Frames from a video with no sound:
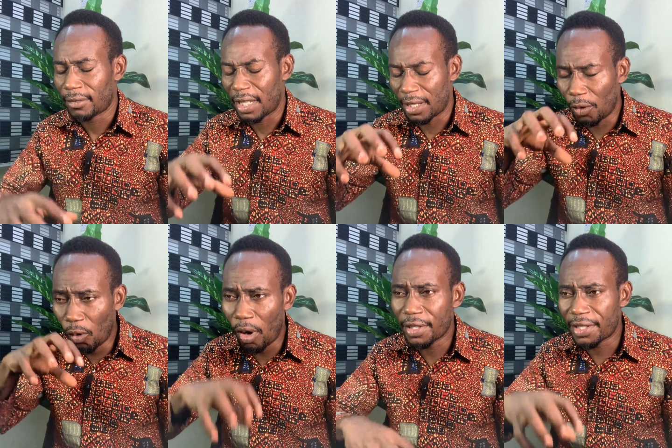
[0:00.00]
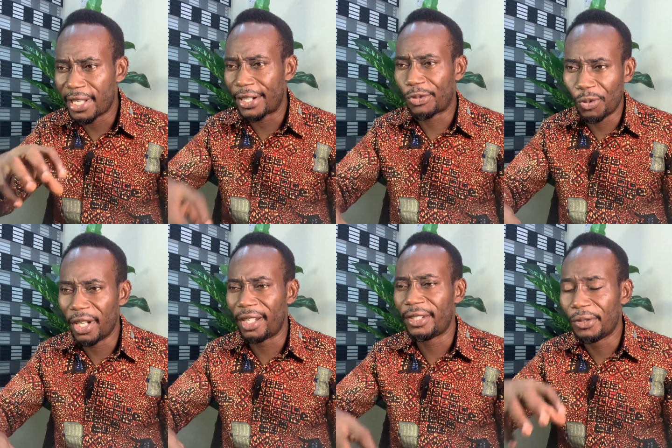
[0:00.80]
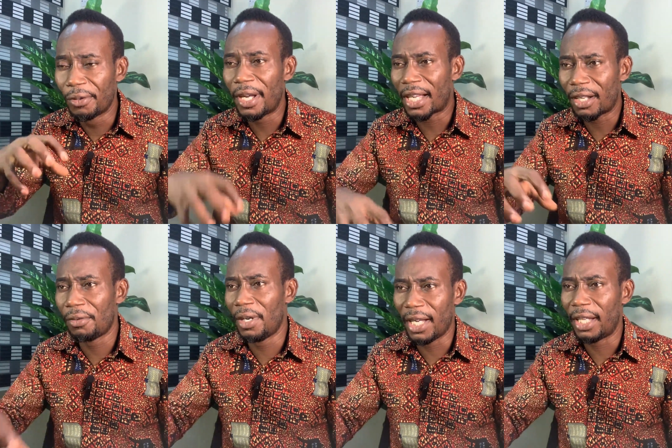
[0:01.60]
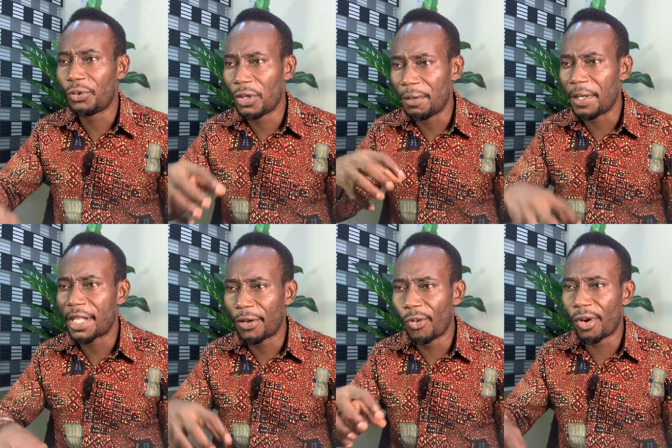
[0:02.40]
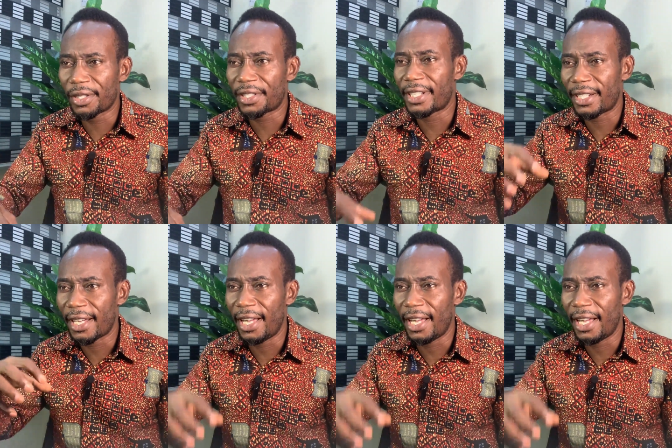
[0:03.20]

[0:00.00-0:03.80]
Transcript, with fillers: the ones that will work well will be the ones that ha